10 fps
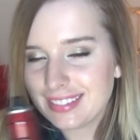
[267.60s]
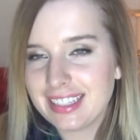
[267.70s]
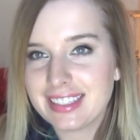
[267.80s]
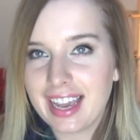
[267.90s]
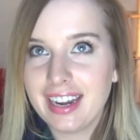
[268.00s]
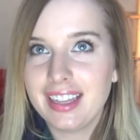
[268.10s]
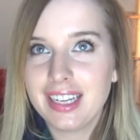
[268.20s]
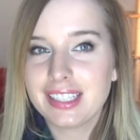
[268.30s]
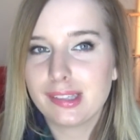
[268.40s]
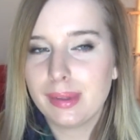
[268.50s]
It's kind of
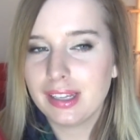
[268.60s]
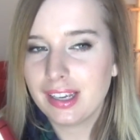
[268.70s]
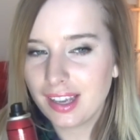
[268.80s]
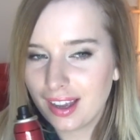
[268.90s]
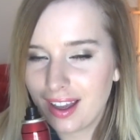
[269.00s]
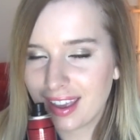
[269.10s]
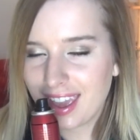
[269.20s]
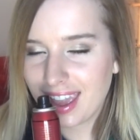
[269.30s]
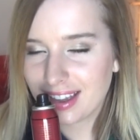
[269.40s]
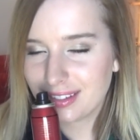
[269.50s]
like smelling a
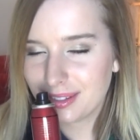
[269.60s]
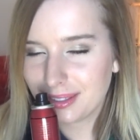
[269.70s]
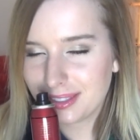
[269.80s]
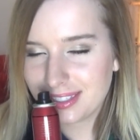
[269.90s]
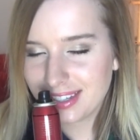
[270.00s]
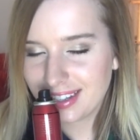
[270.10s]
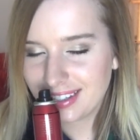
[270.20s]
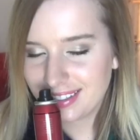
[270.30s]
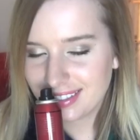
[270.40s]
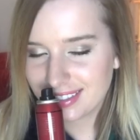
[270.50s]
candle,
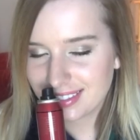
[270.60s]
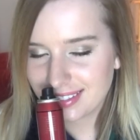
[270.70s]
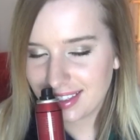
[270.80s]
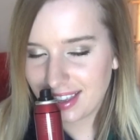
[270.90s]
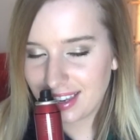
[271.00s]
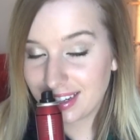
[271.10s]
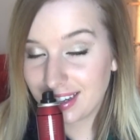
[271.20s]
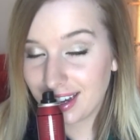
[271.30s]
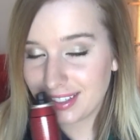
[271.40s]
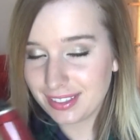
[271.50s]
and
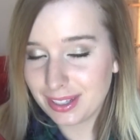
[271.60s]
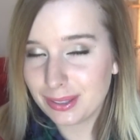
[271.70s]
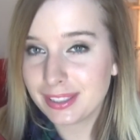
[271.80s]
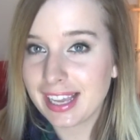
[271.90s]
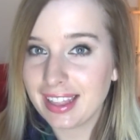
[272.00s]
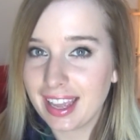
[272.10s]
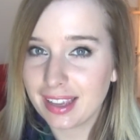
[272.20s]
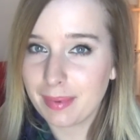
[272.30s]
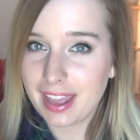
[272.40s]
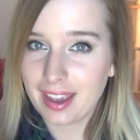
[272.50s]
God knows I
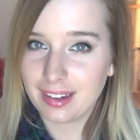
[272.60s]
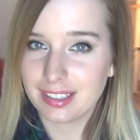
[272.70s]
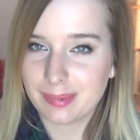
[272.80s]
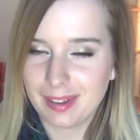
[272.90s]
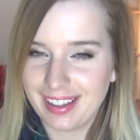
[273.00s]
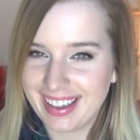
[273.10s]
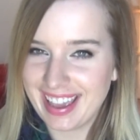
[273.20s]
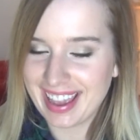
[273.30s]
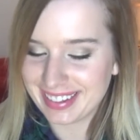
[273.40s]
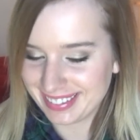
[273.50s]
like my hair to smell like
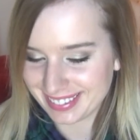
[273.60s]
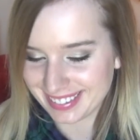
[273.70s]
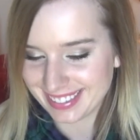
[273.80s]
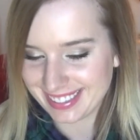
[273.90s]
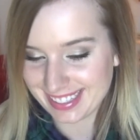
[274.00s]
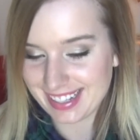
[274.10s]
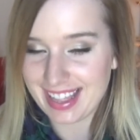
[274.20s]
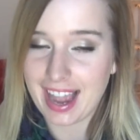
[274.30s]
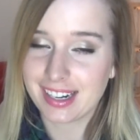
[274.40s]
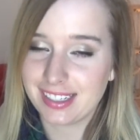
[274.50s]
candles.
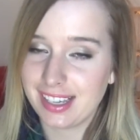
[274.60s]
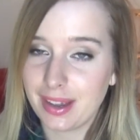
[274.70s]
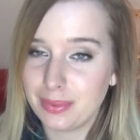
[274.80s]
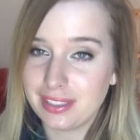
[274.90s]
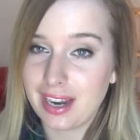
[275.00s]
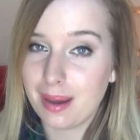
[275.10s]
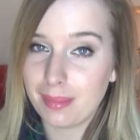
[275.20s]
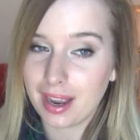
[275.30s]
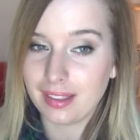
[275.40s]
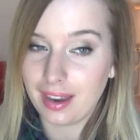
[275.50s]
Actually, I would
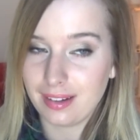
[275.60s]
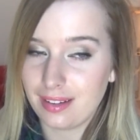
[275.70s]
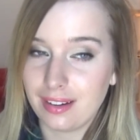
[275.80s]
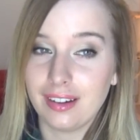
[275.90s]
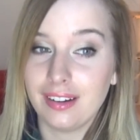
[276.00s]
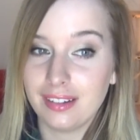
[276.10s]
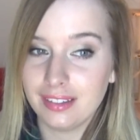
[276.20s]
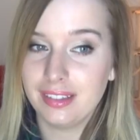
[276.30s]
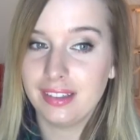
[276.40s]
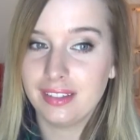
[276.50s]
not mind that at all.